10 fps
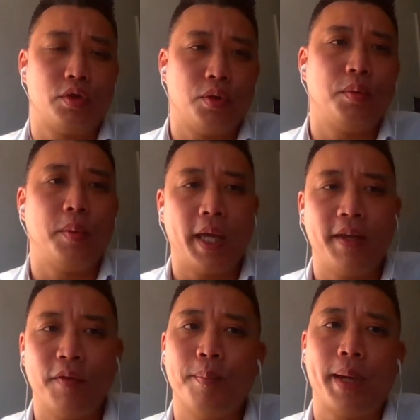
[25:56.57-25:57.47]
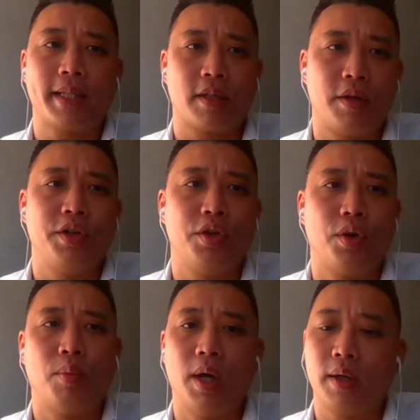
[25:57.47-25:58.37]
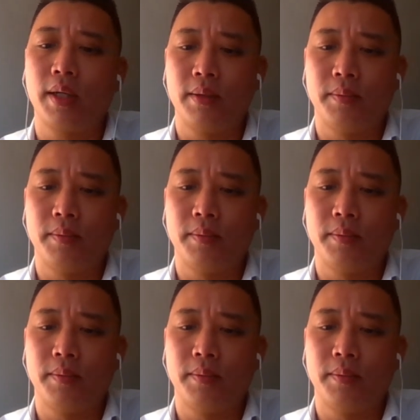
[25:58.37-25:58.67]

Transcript: do even better in your work.